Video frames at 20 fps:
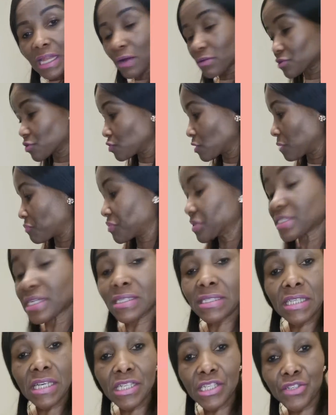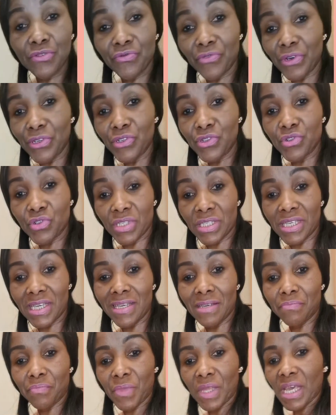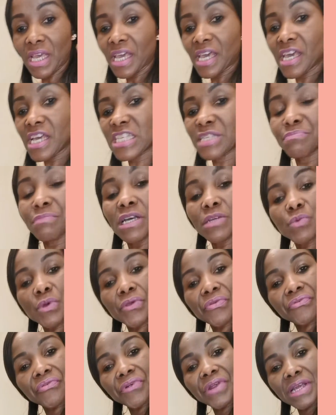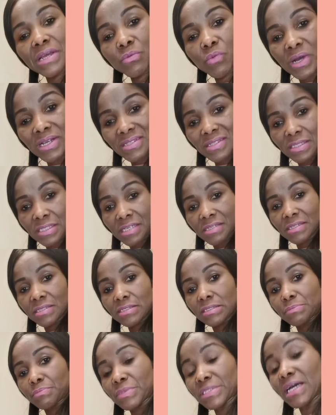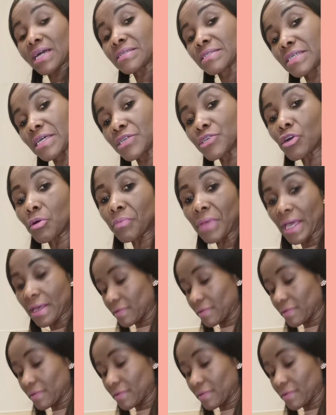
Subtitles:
and I'll do a presentation for you to see. It's made with 316 titanium